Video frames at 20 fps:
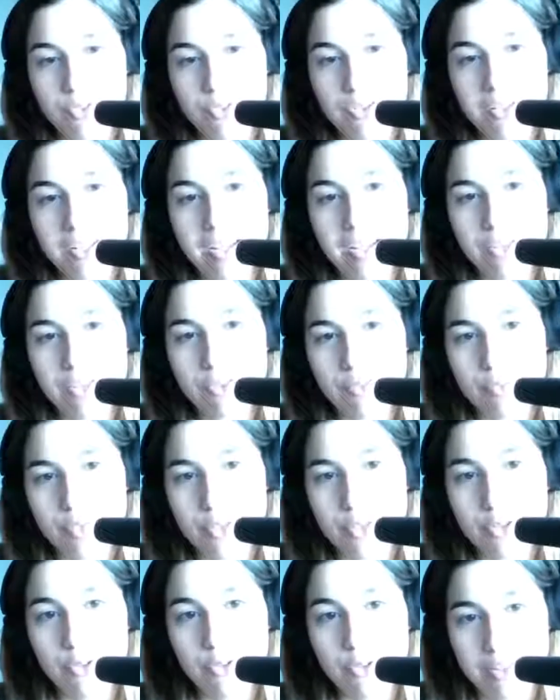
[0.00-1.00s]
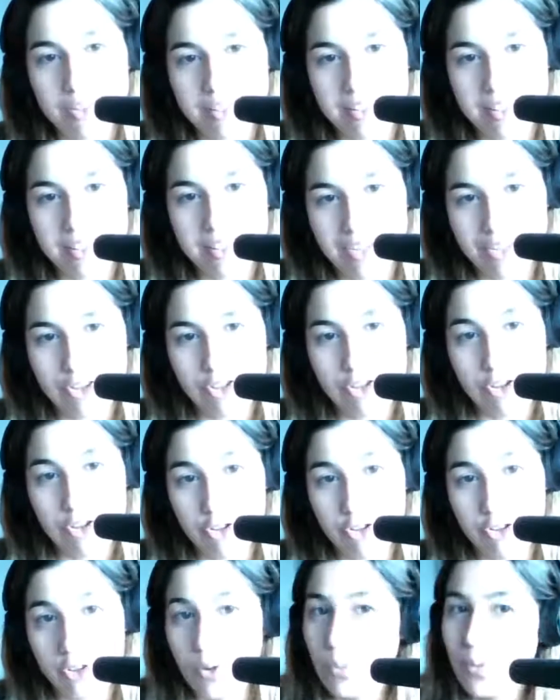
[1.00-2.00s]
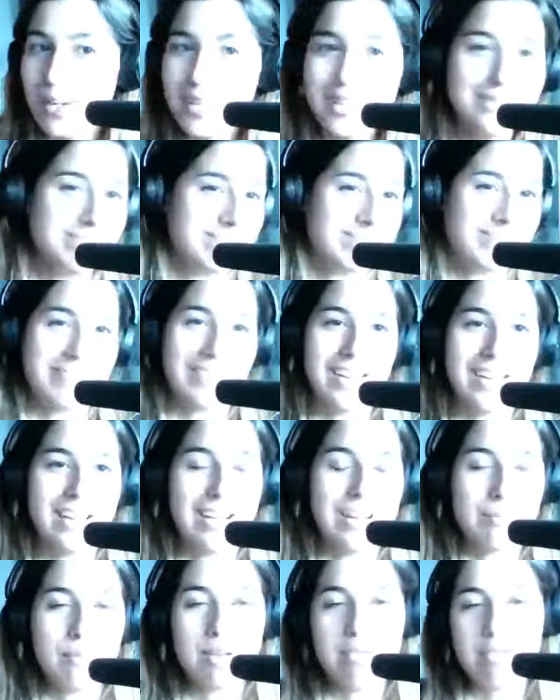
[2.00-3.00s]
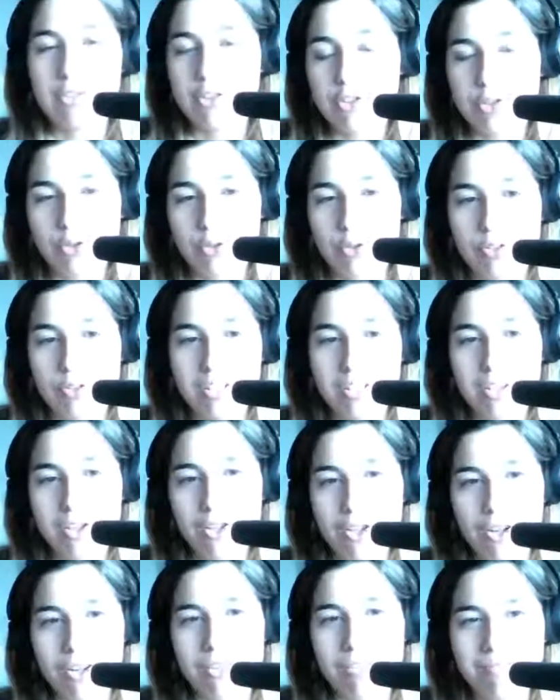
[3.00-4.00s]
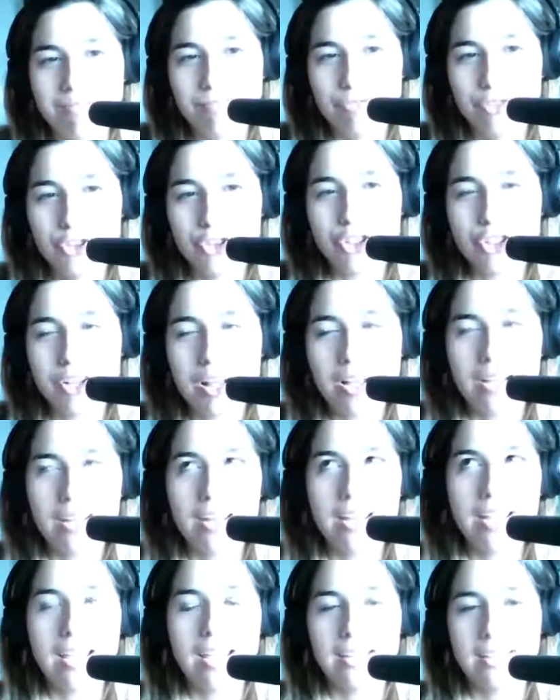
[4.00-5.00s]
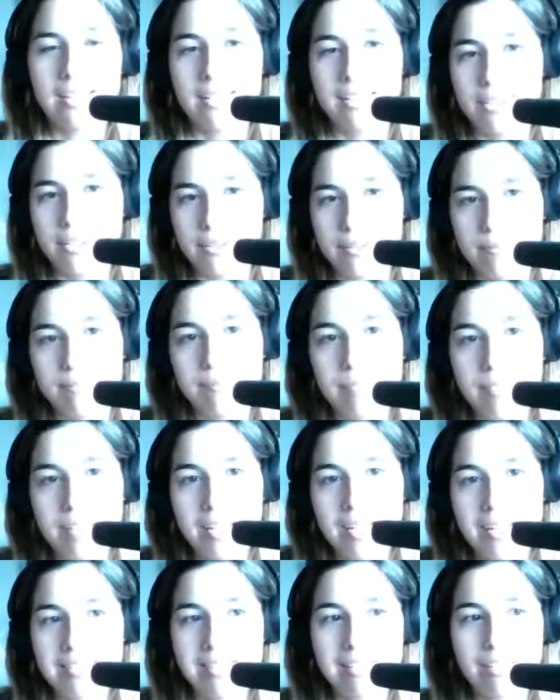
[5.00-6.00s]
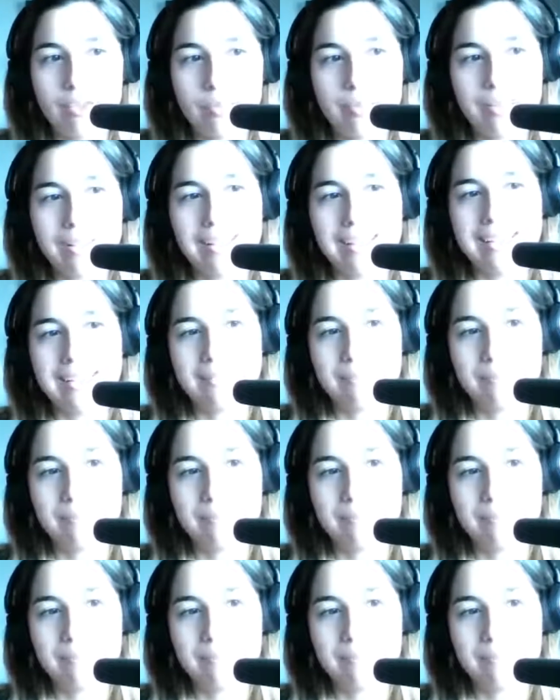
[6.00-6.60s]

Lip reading: the kind of reader who needs the answer to the so what, maybe the story, you're not going to get it here. It's a little bit like,